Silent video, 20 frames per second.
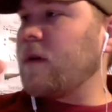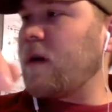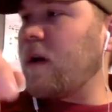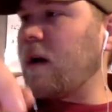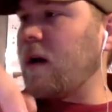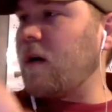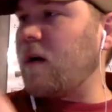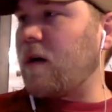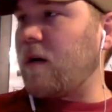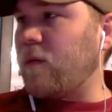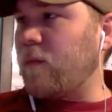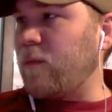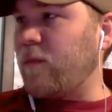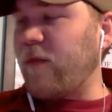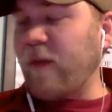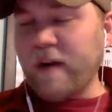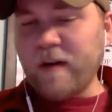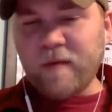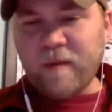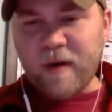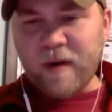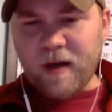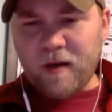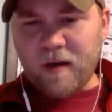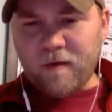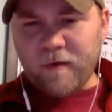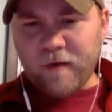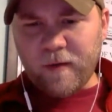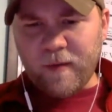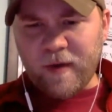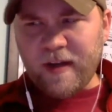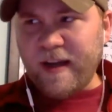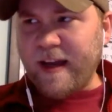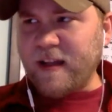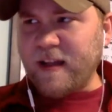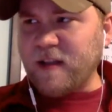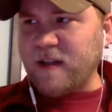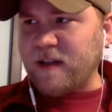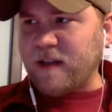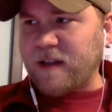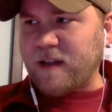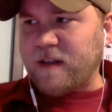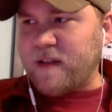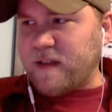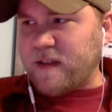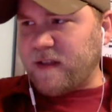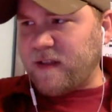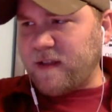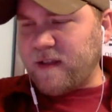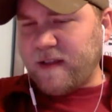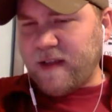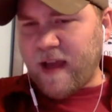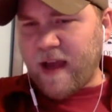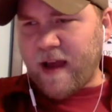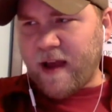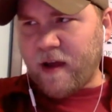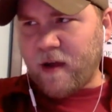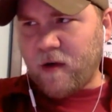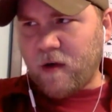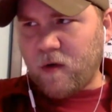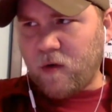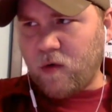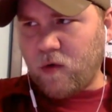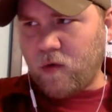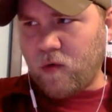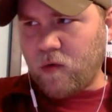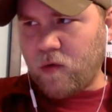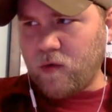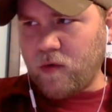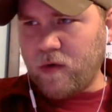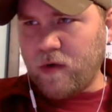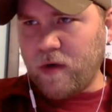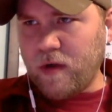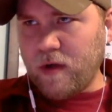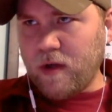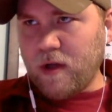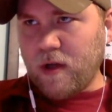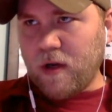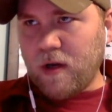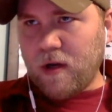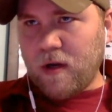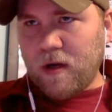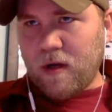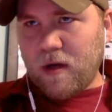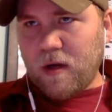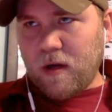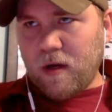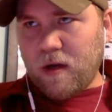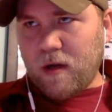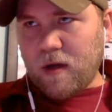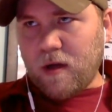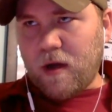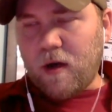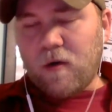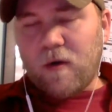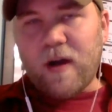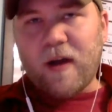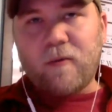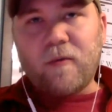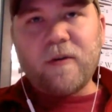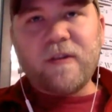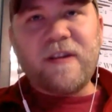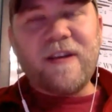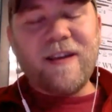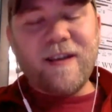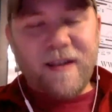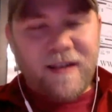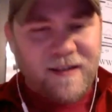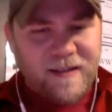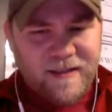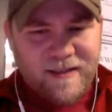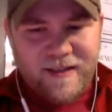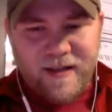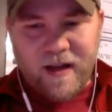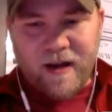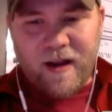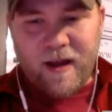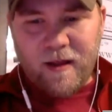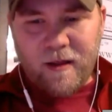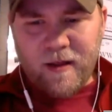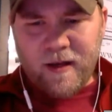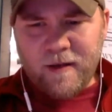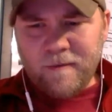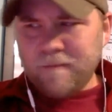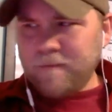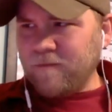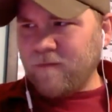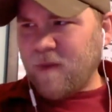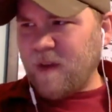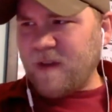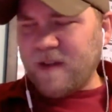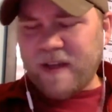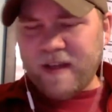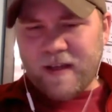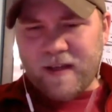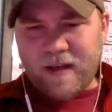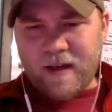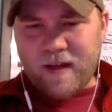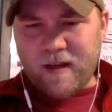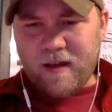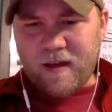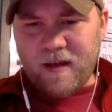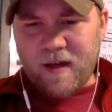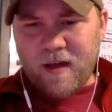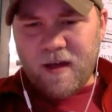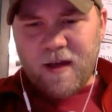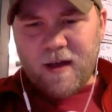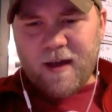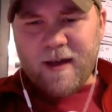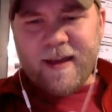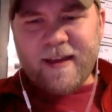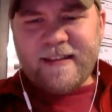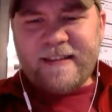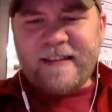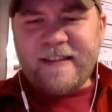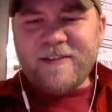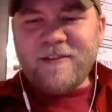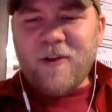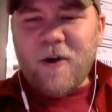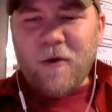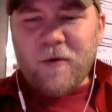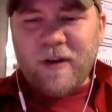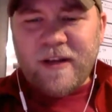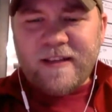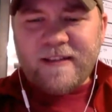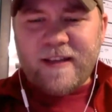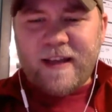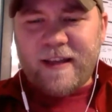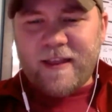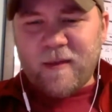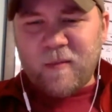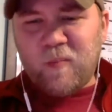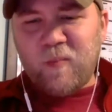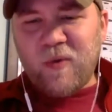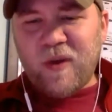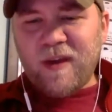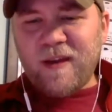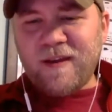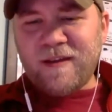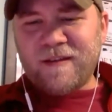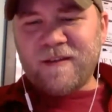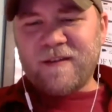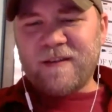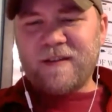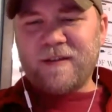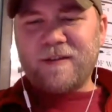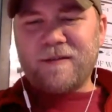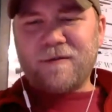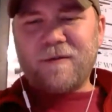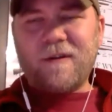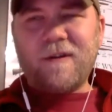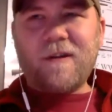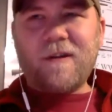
A friend of my dad's is down. Oh God, where's he? He's in Dunellen. He's like he's known as like the biggest